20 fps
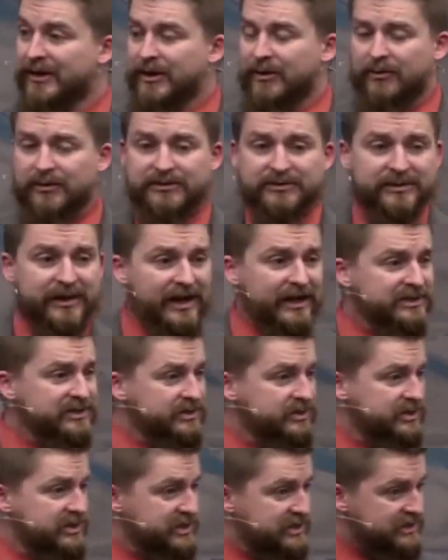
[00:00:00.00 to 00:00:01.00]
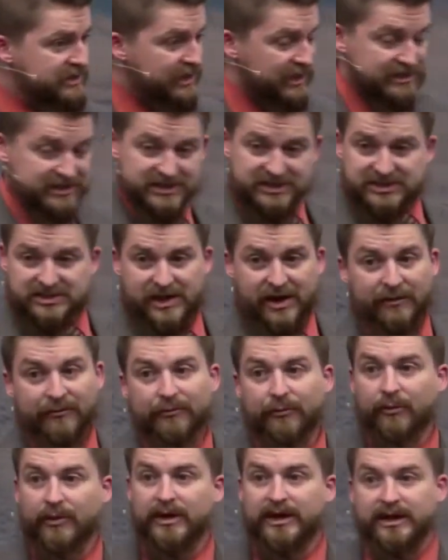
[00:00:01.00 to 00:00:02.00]
when things are just, it's a
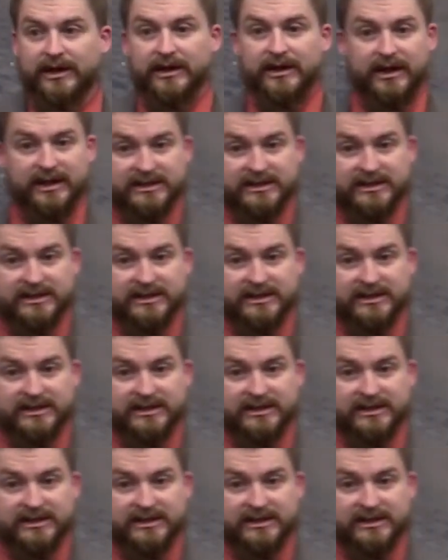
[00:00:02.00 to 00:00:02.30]
tough week,